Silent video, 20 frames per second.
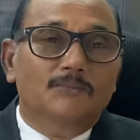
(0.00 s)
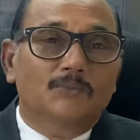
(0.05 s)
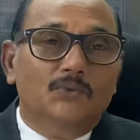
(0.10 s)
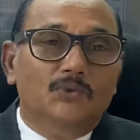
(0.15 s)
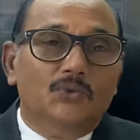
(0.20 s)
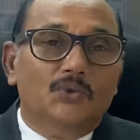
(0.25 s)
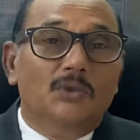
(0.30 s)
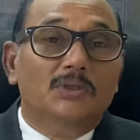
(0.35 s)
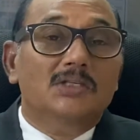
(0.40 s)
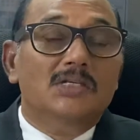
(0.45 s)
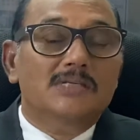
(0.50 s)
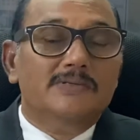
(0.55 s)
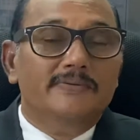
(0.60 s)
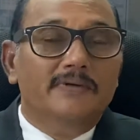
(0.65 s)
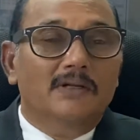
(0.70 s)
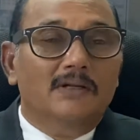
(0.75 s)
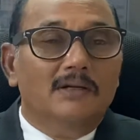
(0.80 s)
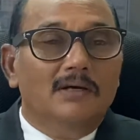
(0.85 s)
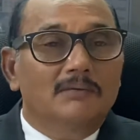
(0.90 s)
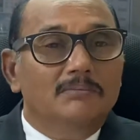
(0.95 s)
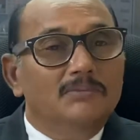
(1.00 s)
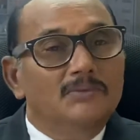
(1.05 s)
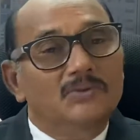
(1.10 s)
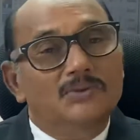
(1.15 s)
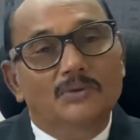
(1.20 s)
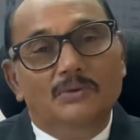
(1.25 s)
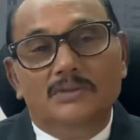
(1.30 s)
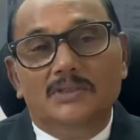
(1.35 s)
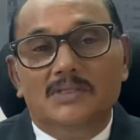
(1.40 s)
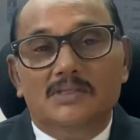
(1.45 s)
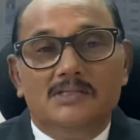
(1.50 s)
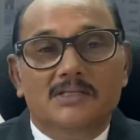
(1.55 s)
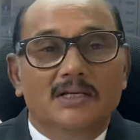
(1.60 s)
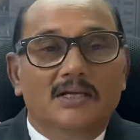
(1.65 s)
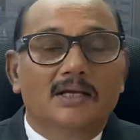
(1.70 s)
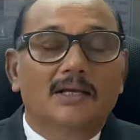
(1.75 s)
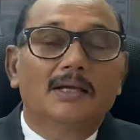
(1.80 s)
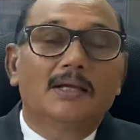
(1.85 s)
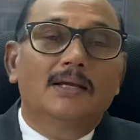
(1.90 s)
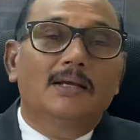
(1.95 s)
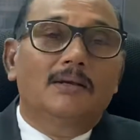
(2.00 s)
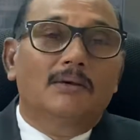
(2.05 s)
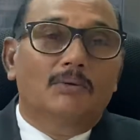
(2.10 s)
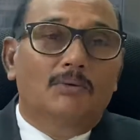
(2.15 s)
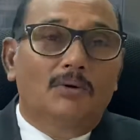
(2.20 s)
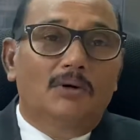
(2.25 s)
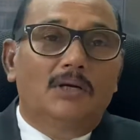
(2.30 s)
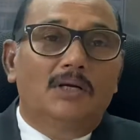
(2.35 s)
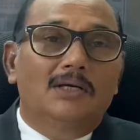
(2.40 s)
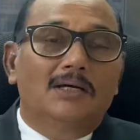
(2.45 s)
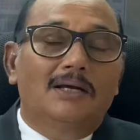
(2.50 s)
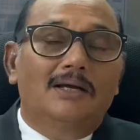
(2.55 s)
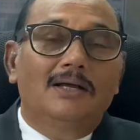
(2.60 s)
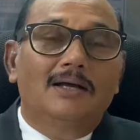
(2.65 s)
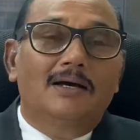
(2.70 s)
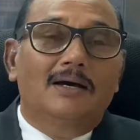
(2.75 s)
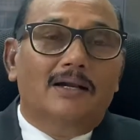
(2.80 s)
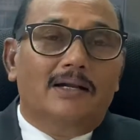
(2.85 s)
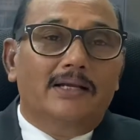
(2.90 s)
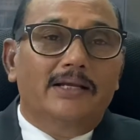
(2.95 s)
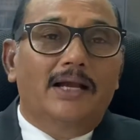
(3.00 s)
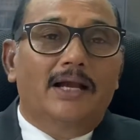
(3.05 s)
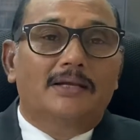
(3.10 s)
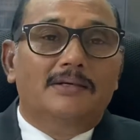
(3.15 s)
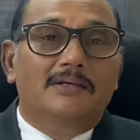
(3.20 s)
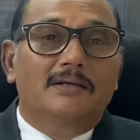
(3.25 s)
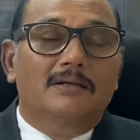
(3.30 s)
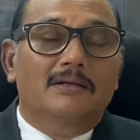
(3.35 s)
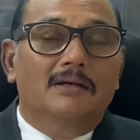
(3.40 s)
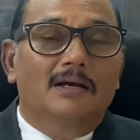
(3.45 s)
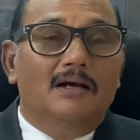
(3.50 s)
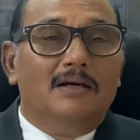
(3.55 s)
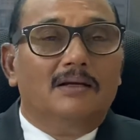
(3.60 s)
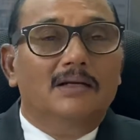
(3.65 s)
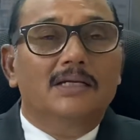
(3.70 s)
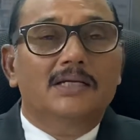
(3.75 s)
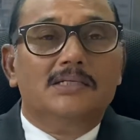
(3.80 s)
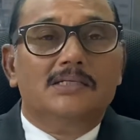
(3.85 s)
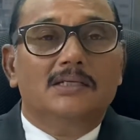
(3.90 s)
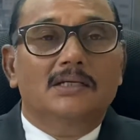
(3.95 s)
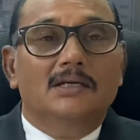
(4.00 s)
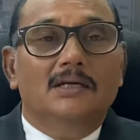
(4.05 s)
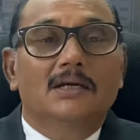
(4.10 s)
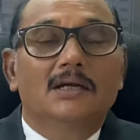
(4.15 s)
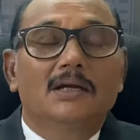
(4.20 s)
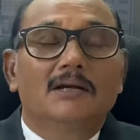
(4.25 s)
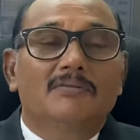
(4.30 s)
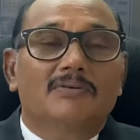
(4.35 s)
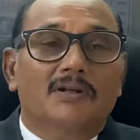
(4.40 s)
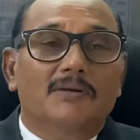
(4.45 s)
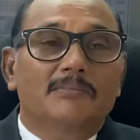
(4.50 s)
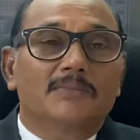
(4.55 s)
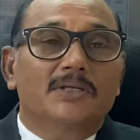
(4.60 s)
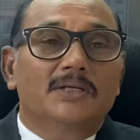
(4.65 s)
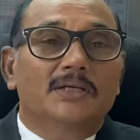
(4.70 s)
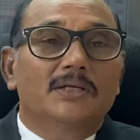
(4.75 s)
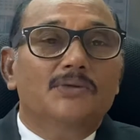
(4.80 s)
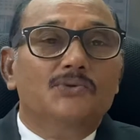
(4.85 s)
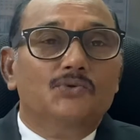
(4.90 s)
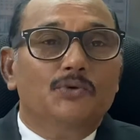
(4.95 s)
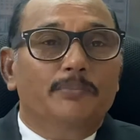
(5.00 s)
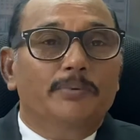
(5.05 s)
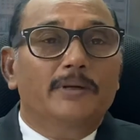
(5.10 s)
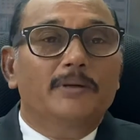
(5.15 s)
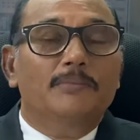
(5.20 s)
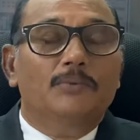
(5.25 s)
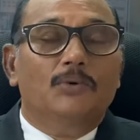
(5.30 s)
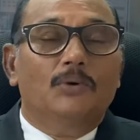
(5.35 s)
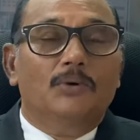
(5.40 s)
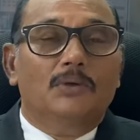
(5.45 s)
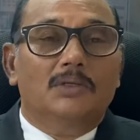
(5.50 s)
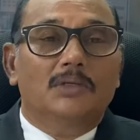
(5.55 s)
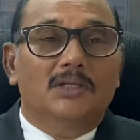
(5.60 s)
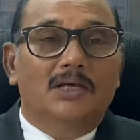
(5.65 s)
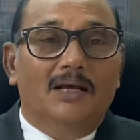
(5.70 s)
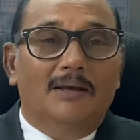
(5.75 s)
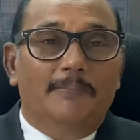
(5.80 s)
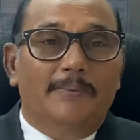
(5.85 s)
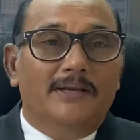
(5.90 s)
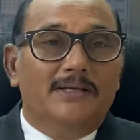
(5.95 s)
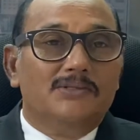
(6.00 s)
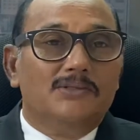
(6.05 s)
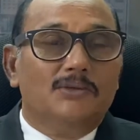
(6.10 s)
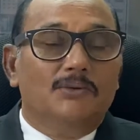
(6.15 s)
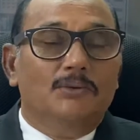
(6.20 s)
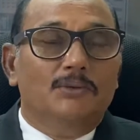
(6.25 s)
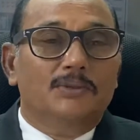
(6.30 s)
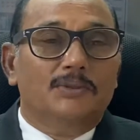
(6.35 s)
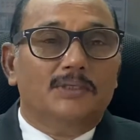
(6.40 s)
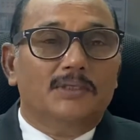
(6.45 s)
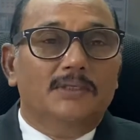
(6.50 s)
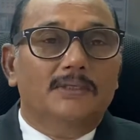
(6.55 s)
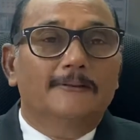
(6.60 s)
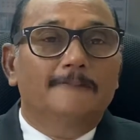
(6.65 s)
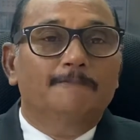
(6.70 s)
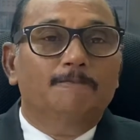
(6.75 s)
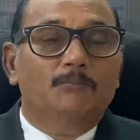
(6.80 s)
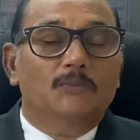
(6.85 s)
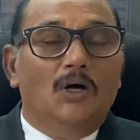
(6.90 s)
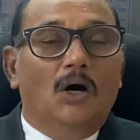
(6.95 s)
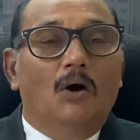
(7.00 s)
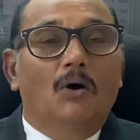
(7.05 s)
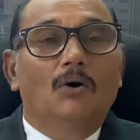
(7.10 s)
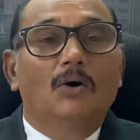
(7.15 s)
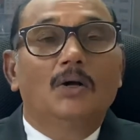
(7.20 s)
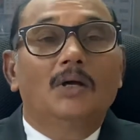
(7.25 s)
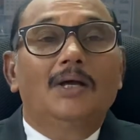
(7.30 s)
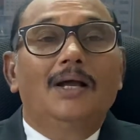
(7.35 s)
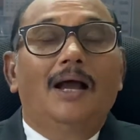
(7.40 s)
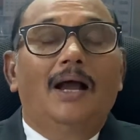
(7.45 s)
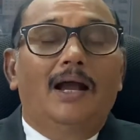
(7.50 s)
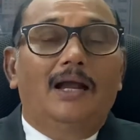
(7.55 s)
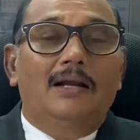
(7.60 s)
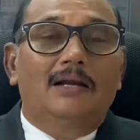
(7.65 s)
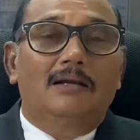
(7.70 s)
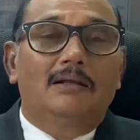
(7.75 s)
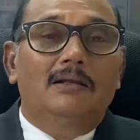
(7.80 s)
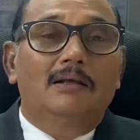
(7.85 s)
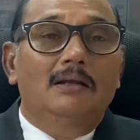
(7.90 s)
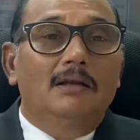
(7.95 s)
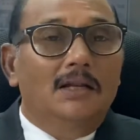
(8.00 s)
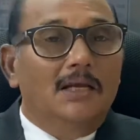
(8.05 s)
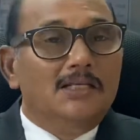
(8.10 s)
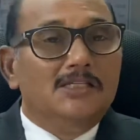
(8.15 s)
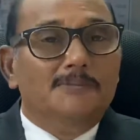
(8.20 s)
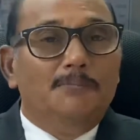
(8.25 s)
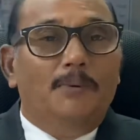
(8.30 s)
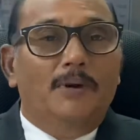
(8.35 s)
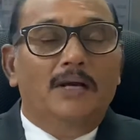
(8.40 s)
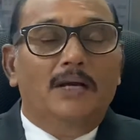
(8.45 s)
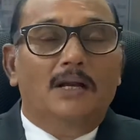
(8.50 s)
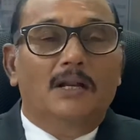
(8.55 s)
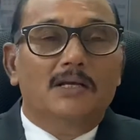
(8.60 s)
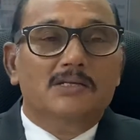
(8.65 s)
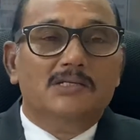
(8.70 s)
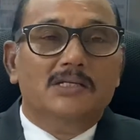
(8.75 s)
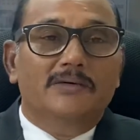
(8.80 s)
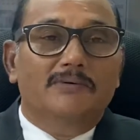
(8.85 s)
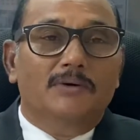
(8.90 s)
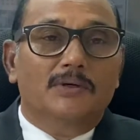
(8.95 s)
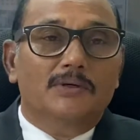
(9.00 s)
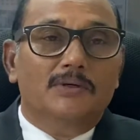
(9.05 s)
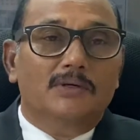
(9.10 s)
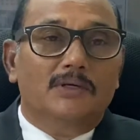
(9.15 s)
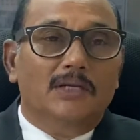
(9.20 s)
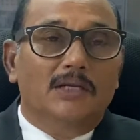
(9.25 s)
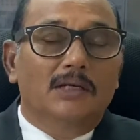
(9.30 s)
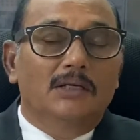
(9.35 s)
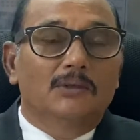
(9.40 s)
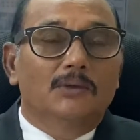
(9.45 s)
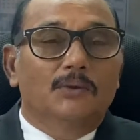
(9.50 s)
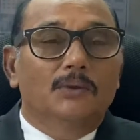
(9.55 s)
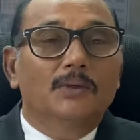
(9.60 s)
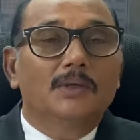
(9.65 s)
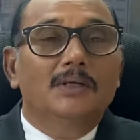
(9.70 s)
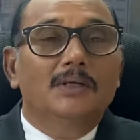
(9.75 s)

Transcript: So this will come. So this is a good reaction, at least from the Supreme Court, the apex court now. And last point, lastly, I want to tell you